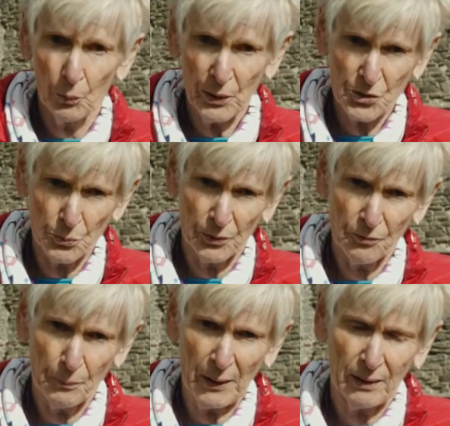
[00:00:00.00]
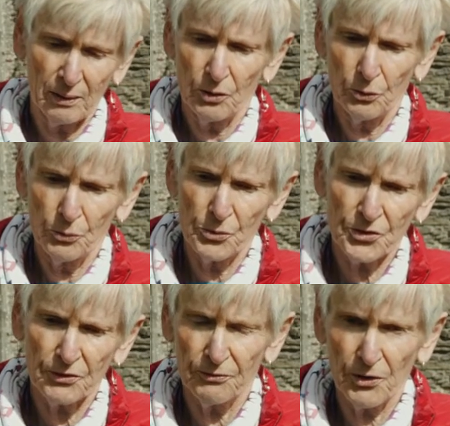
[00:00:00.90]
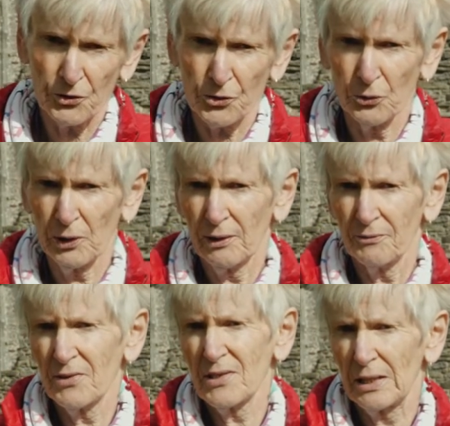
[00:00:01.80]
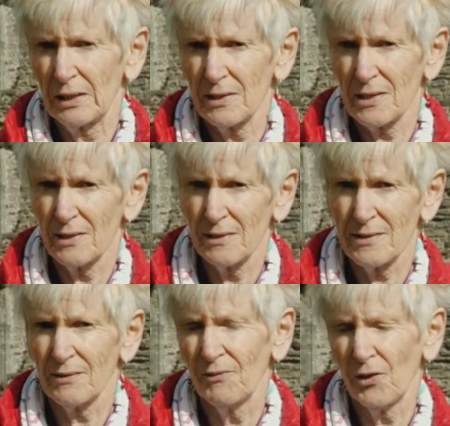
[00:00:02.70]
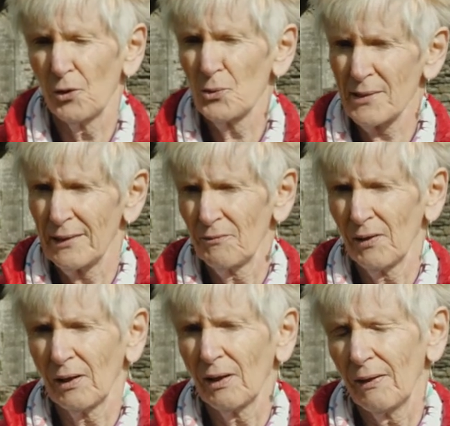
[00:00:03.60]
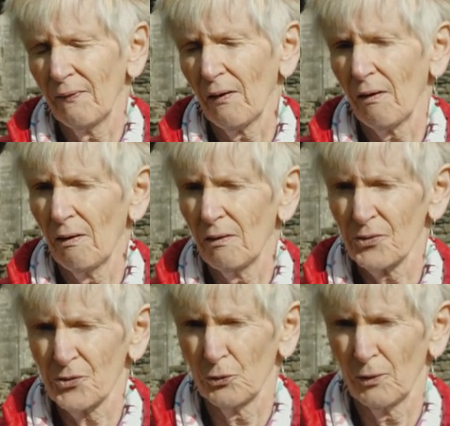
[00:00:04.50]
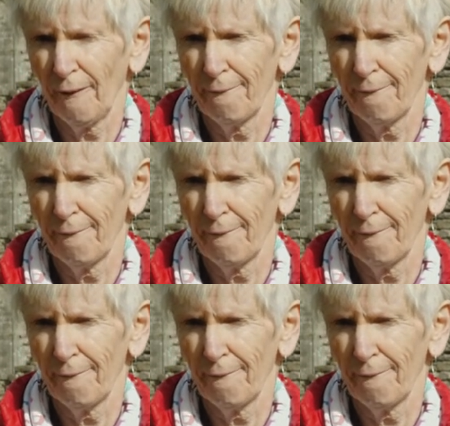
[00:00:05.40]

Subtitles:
which would have been used for the toilet facilities for those living in the castle.